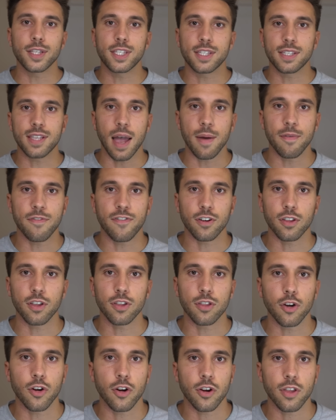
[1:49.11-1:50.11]
it's time for
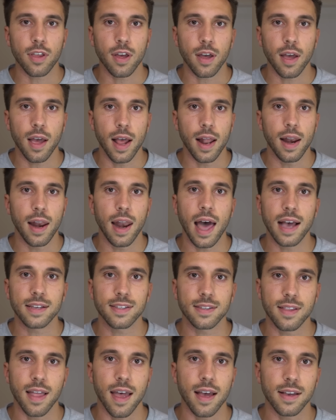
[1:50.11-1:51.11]
the third and
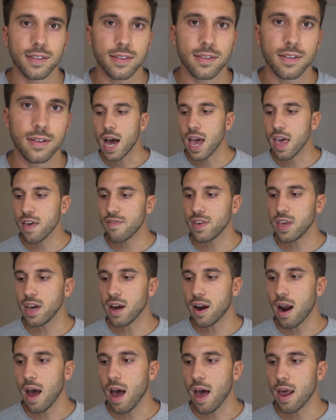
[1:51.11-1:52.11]
last test. I have
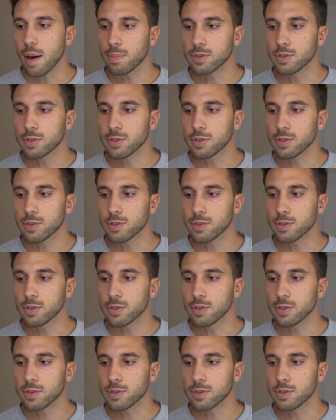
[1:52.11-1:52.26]
here an